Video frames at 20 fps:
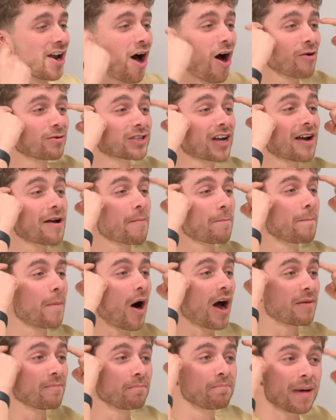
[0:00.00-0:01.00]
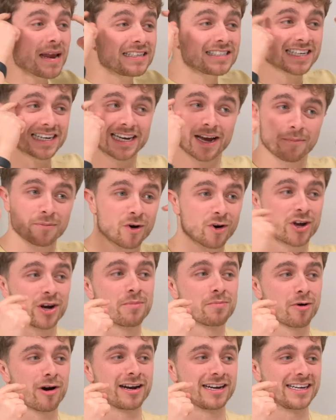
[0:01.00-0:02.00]
oh. i was like m- mentally i'm not going to
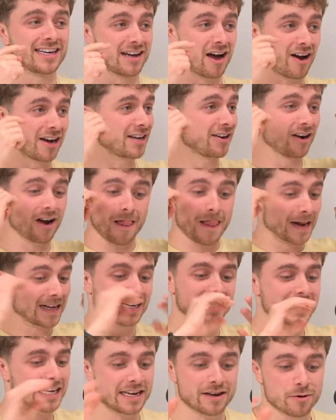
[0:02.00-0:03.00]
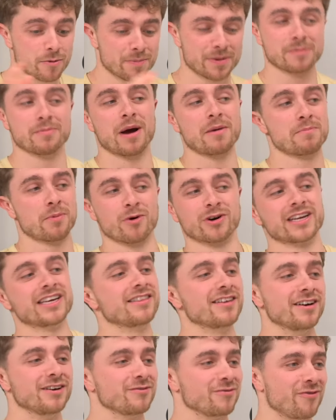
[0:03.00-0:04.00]
break i yeah. can, i can keep it'll be my body
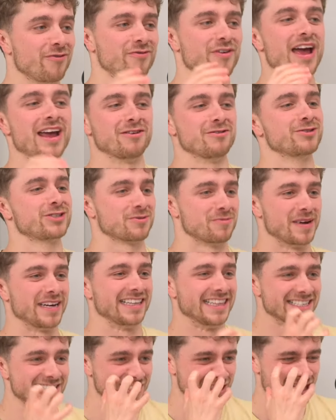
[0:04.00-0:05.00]
that yeah, fails yeah, me in this